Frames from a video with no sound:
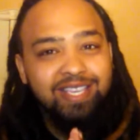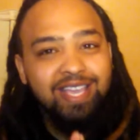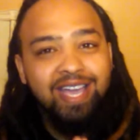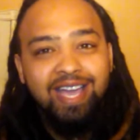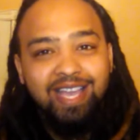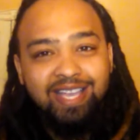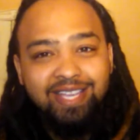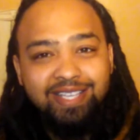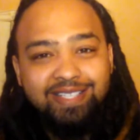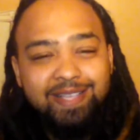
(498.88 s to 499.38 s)

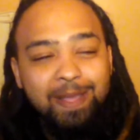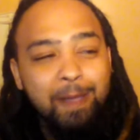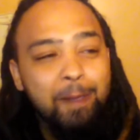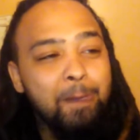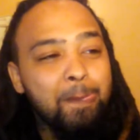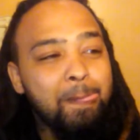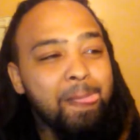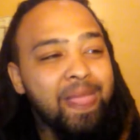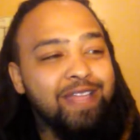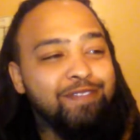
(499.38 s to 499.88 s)
Guys,
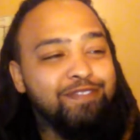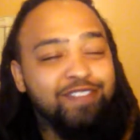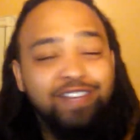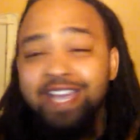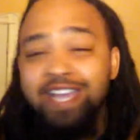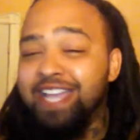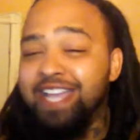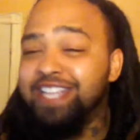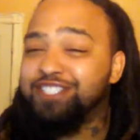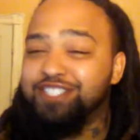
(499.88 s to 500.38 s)
if you're
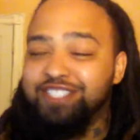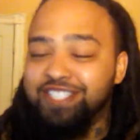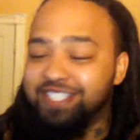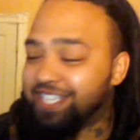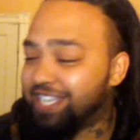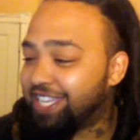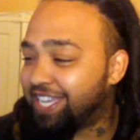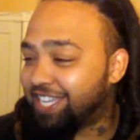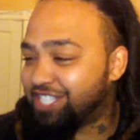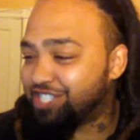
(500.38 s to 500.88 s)
not
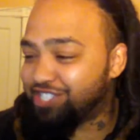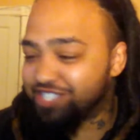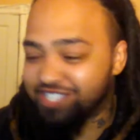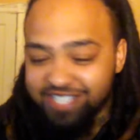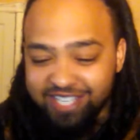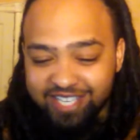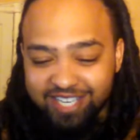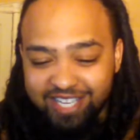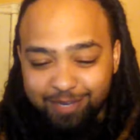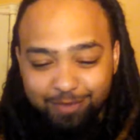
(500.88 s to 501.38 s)

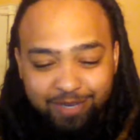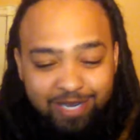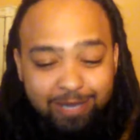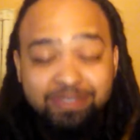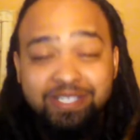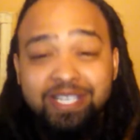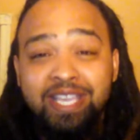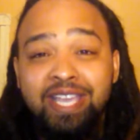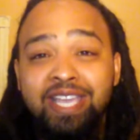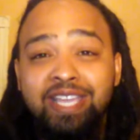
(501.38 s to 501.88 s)
interested in what I'm
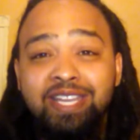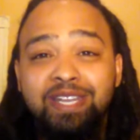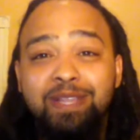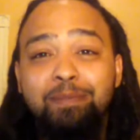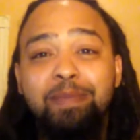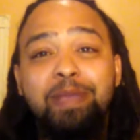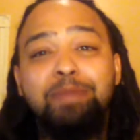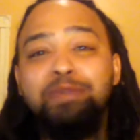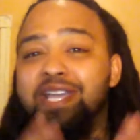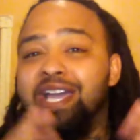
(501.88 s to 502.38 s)

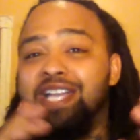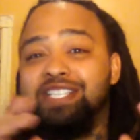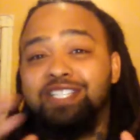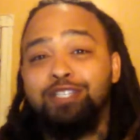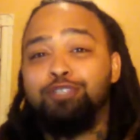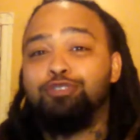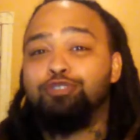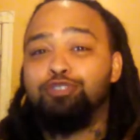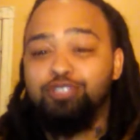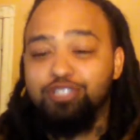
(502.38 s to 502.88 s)
saying, maybe you guys
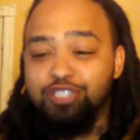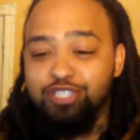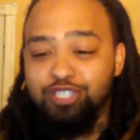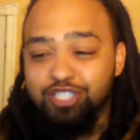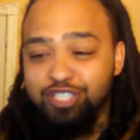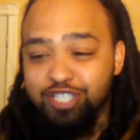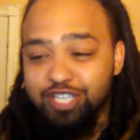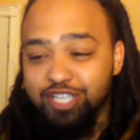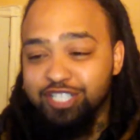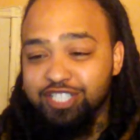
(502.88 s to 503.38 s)

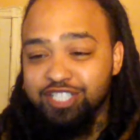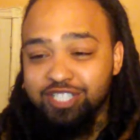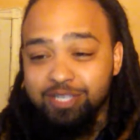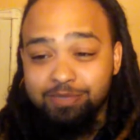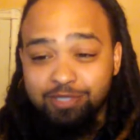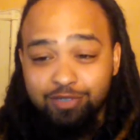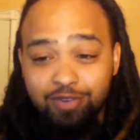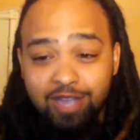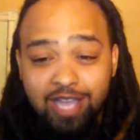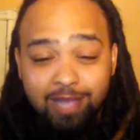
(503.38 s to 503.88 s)
can
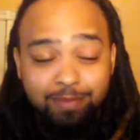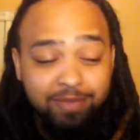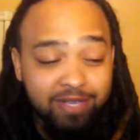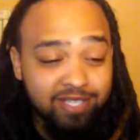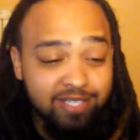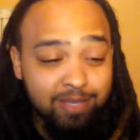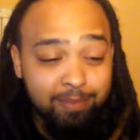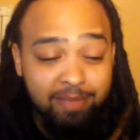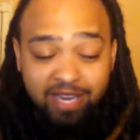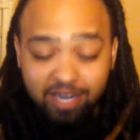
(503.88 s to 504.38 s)
subscribe
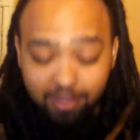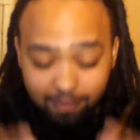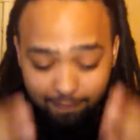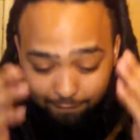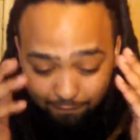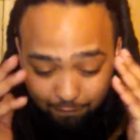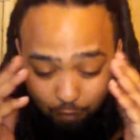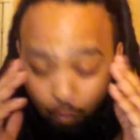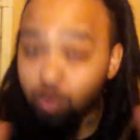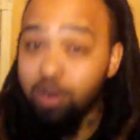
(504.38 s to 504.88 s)
because I'm making a
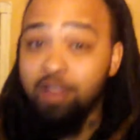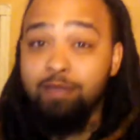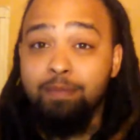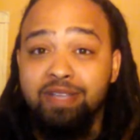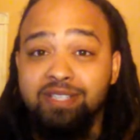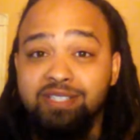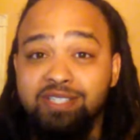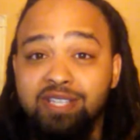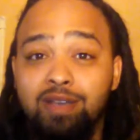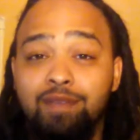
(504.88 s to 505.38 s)
fool of
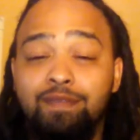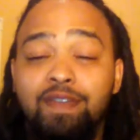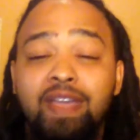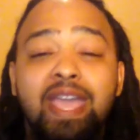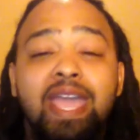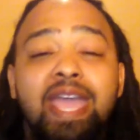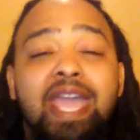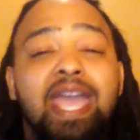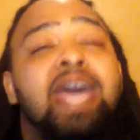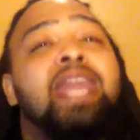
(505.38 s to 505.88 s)
myself
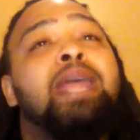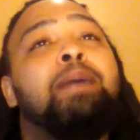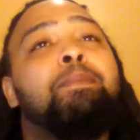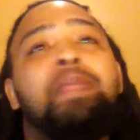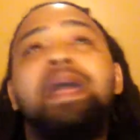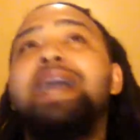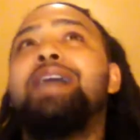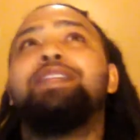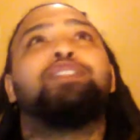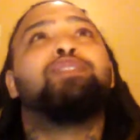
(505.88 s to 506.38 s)
and
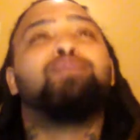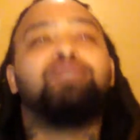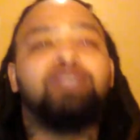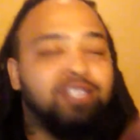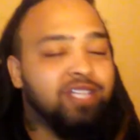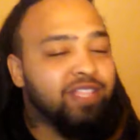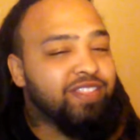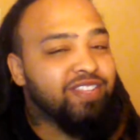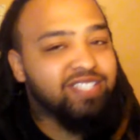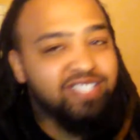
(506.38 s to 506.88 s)
I'm not doing
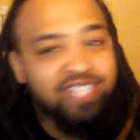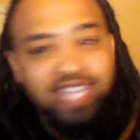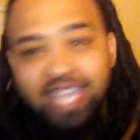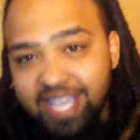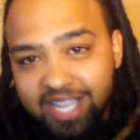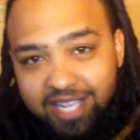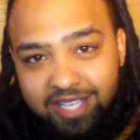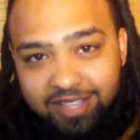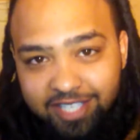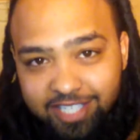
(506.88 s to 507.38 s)
another
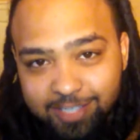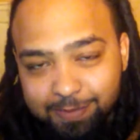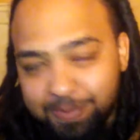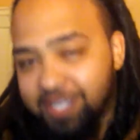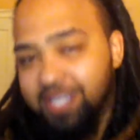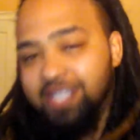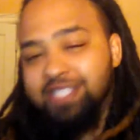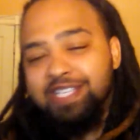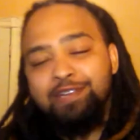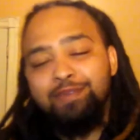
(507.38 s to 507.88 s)
take of this
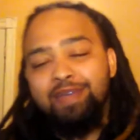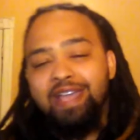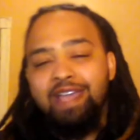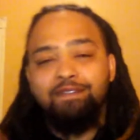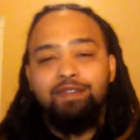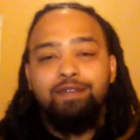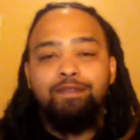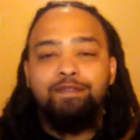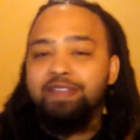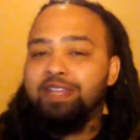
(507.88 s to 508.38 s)
because I don't
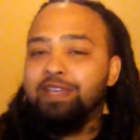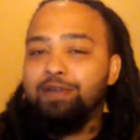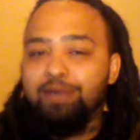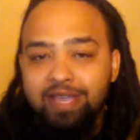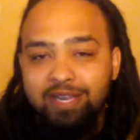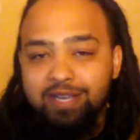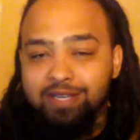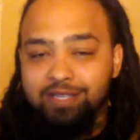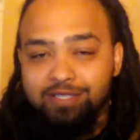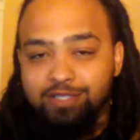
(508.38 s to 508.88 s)
have no video
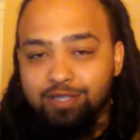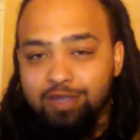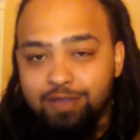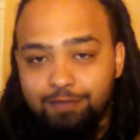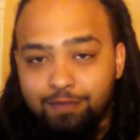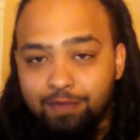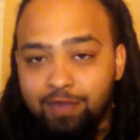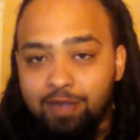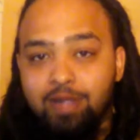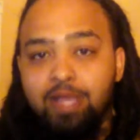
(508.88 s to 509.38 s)
editing
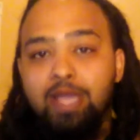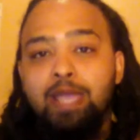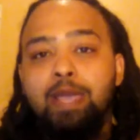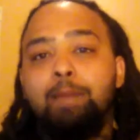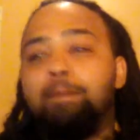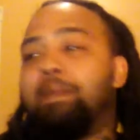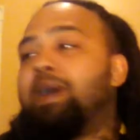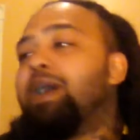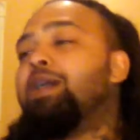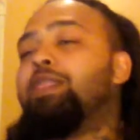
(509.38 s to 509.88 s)
software.
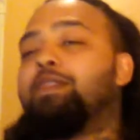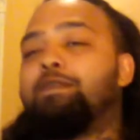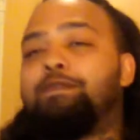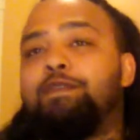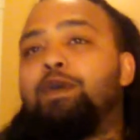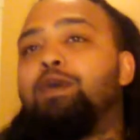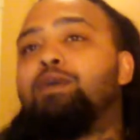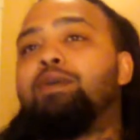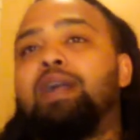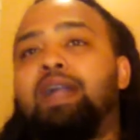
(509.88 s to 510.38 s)
My other
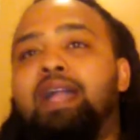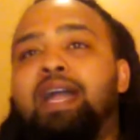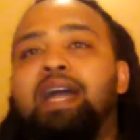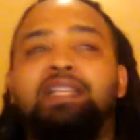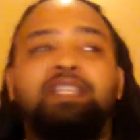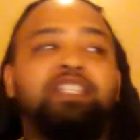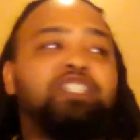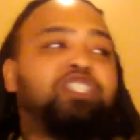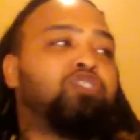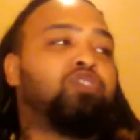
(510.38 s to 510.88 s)
phone
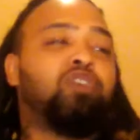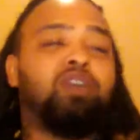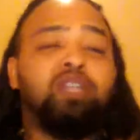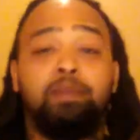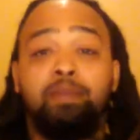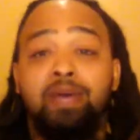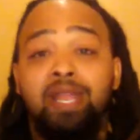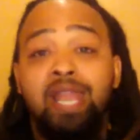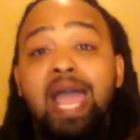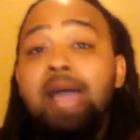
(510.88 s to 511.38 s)
got destroyed
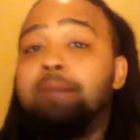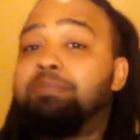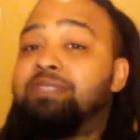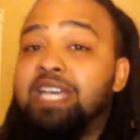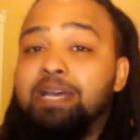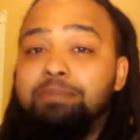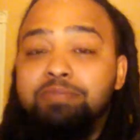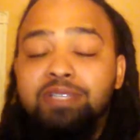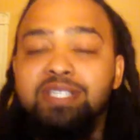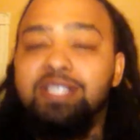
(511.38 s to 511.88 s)
and my
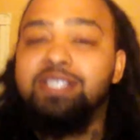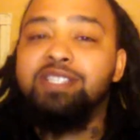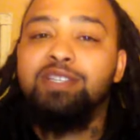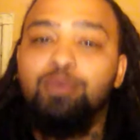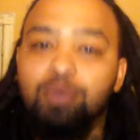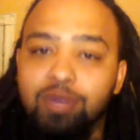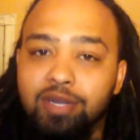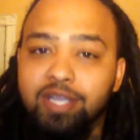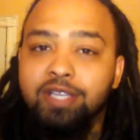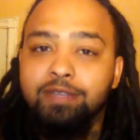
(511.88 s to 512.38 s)
laptop just
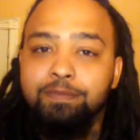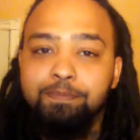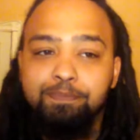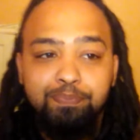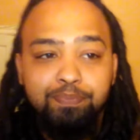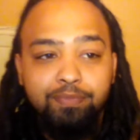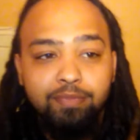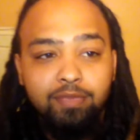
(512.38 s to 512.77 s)
isn't working.